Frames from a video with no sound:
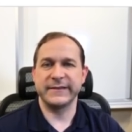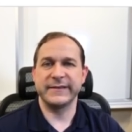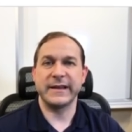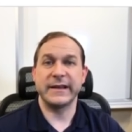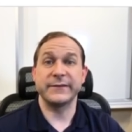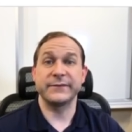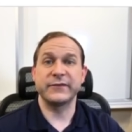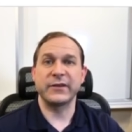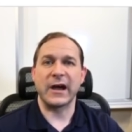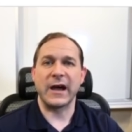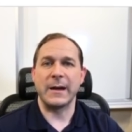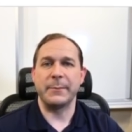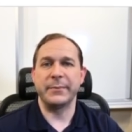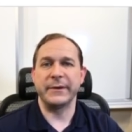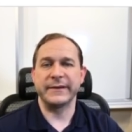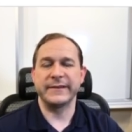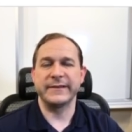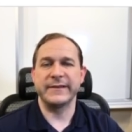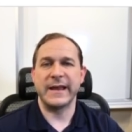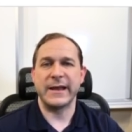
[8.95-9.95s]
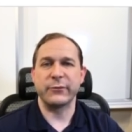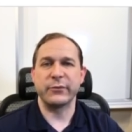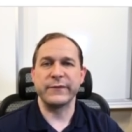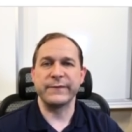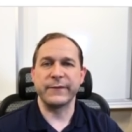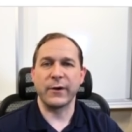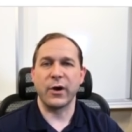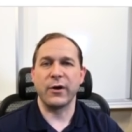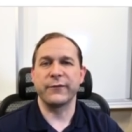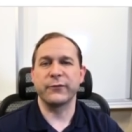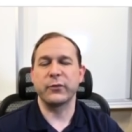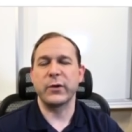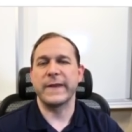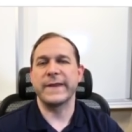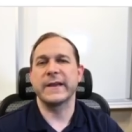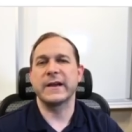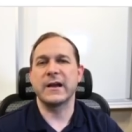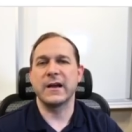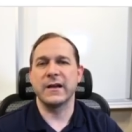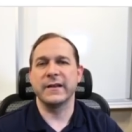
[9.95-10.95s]
set of topics that revolve
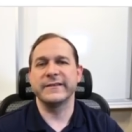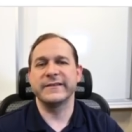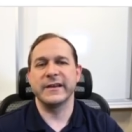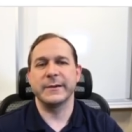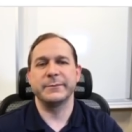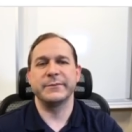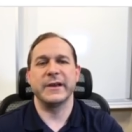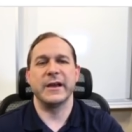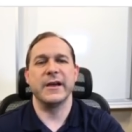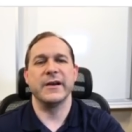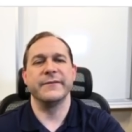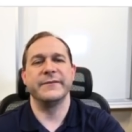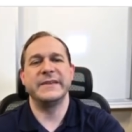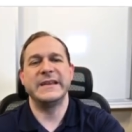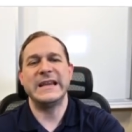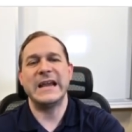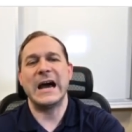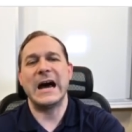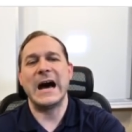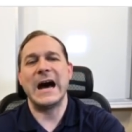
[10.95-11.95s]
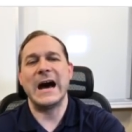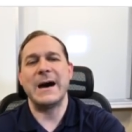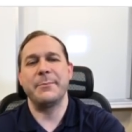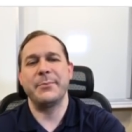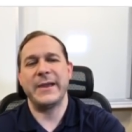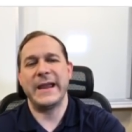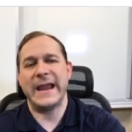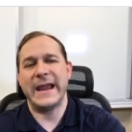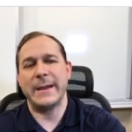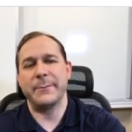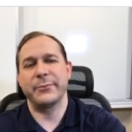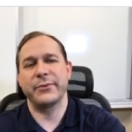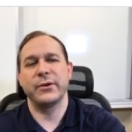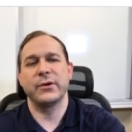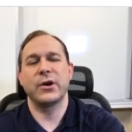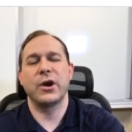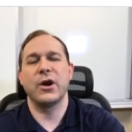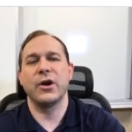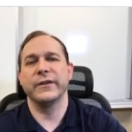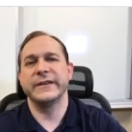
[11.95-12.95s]
around the concept of the op amp,
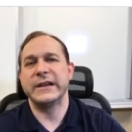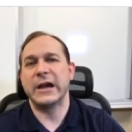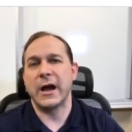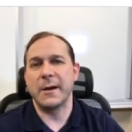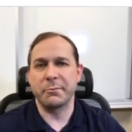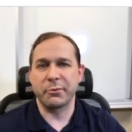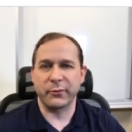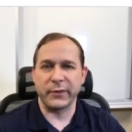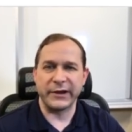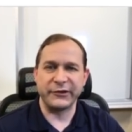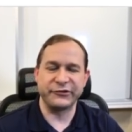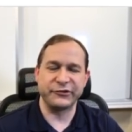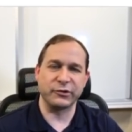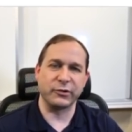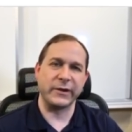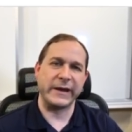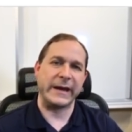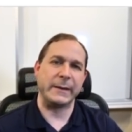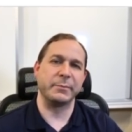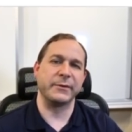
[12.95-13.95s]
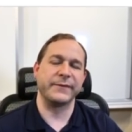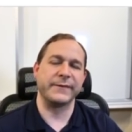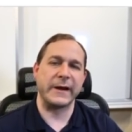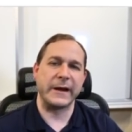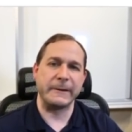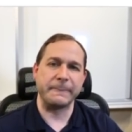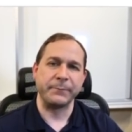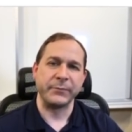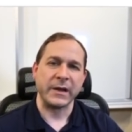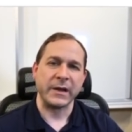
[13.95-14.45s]
called the operational amplifier.